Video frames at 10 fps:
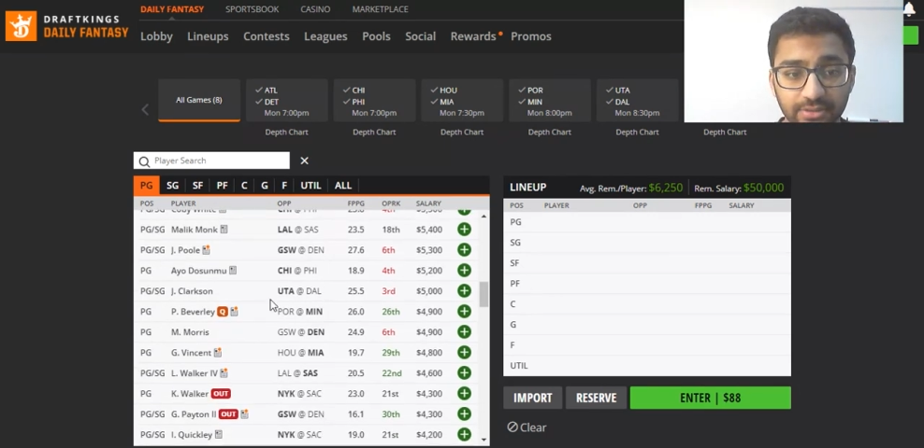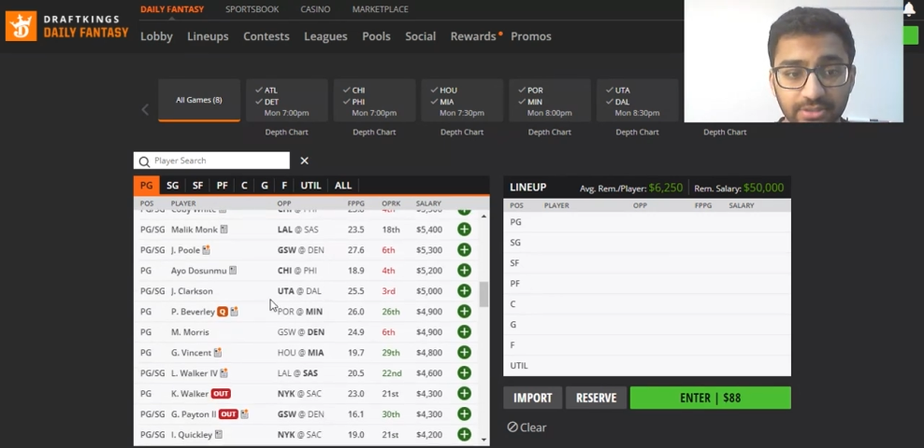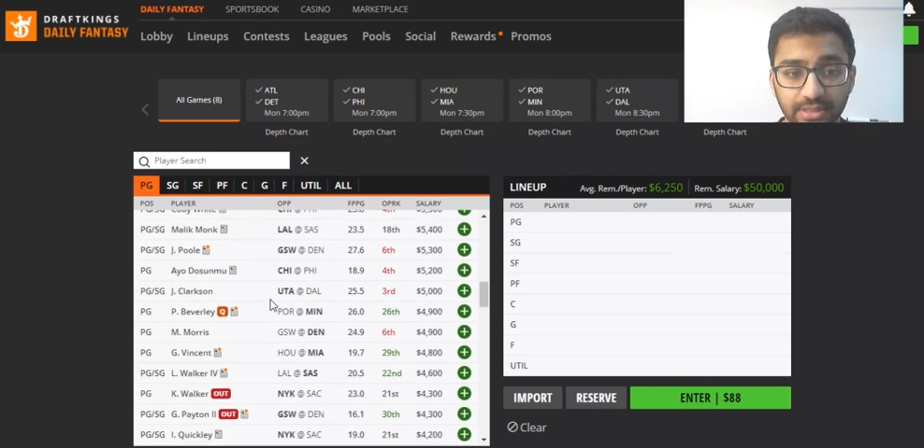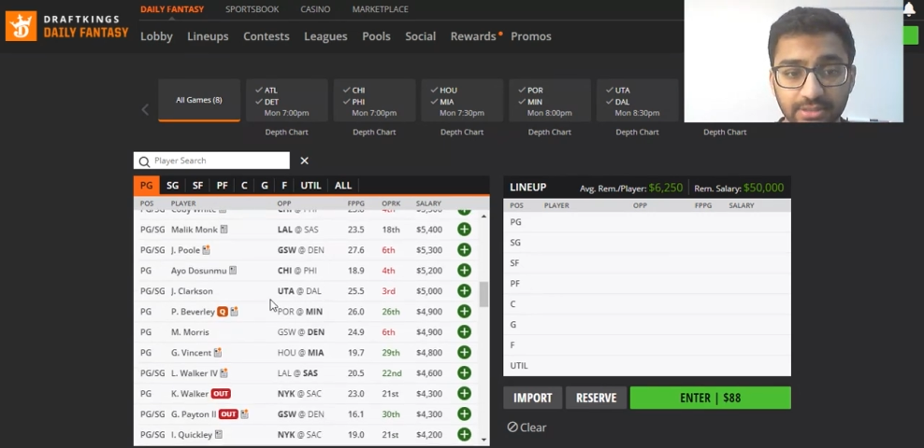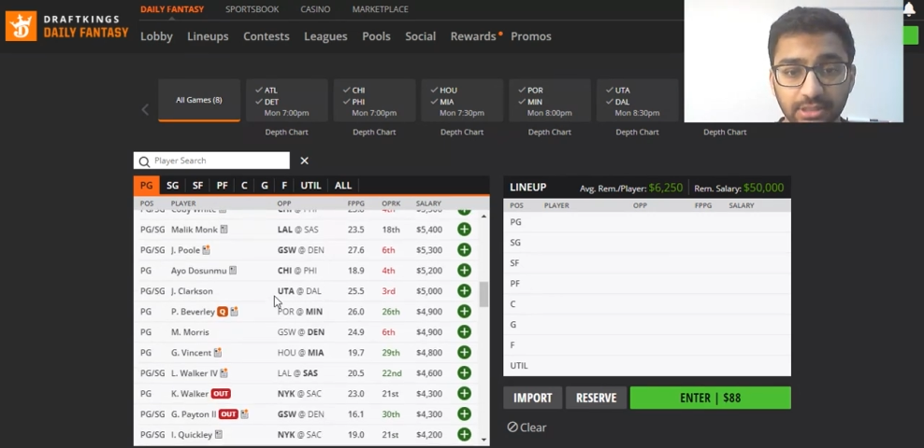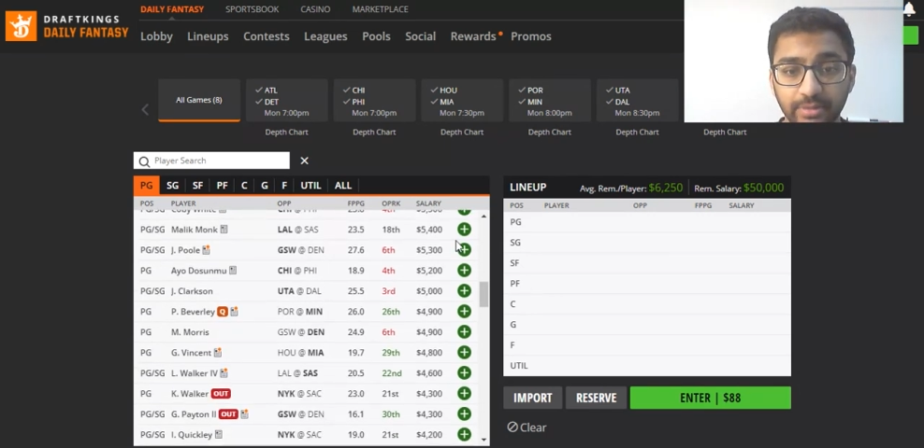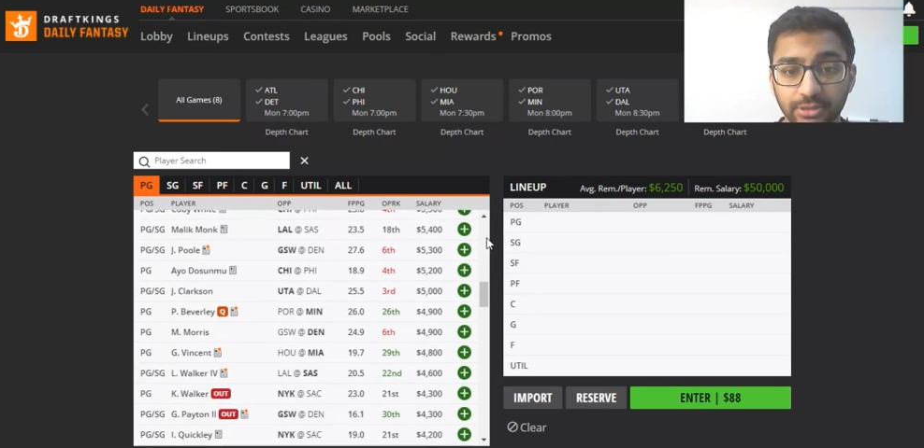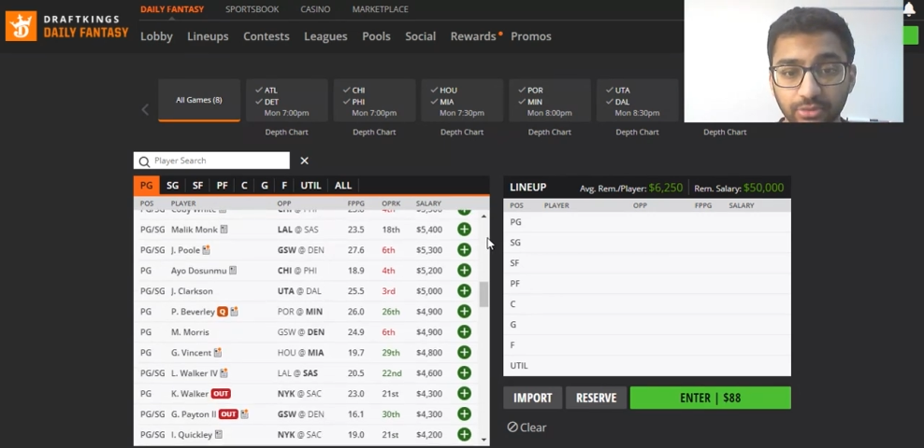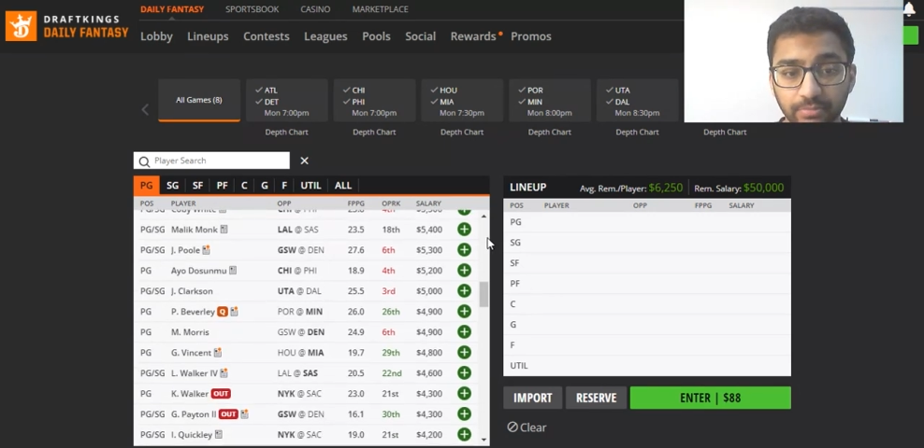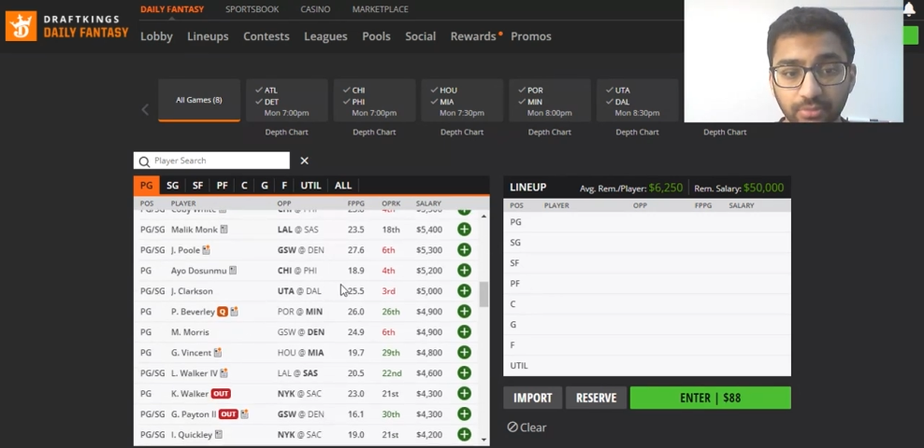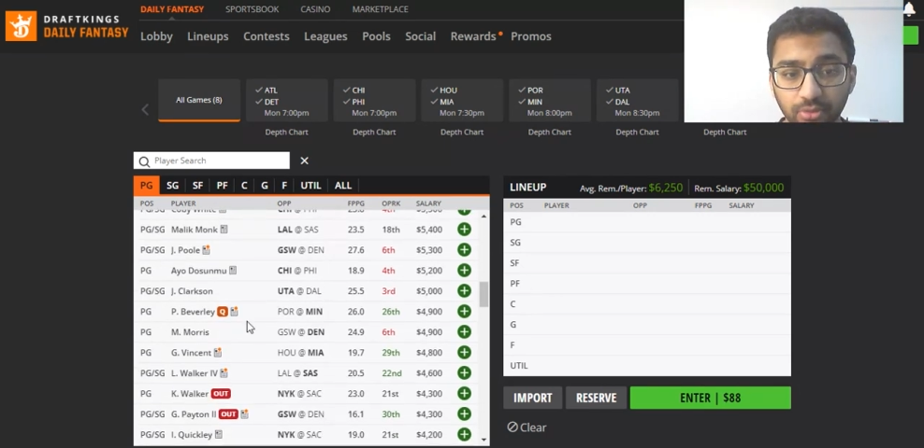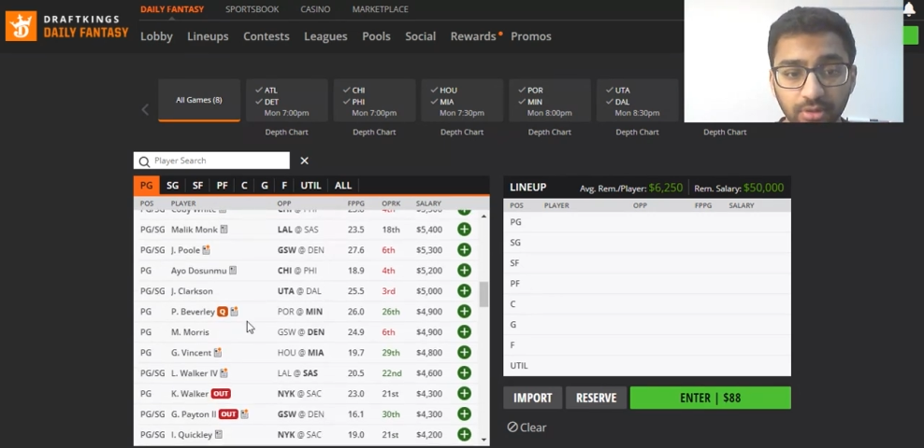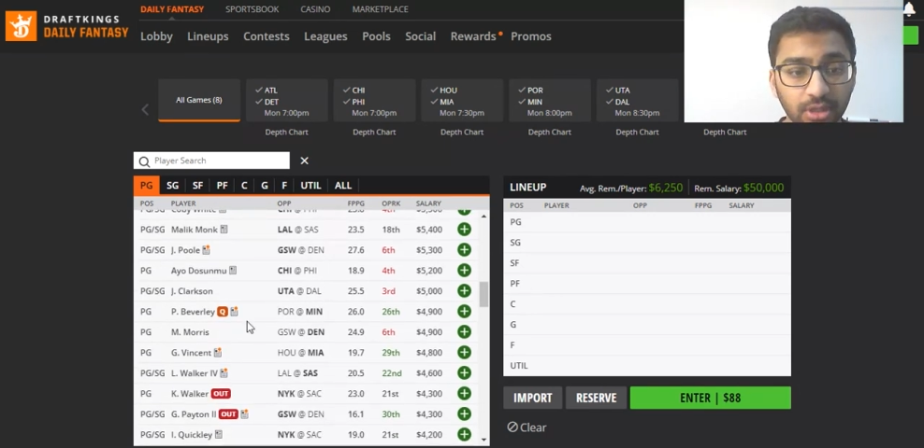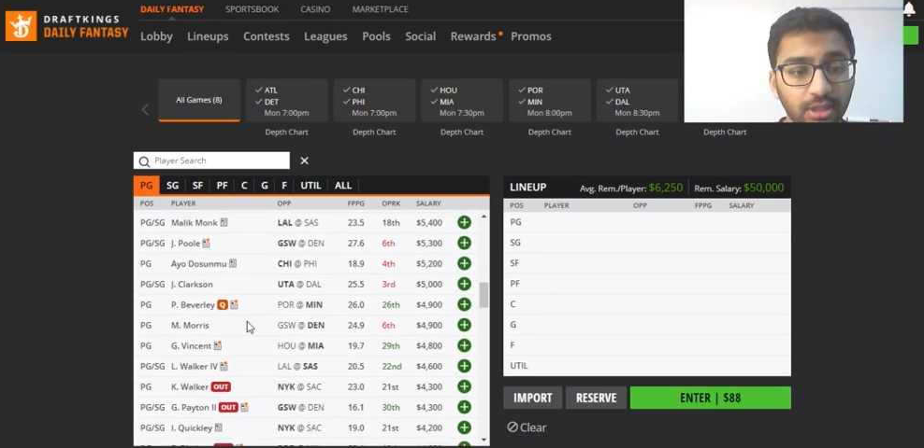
So that's going to make Jordan Poole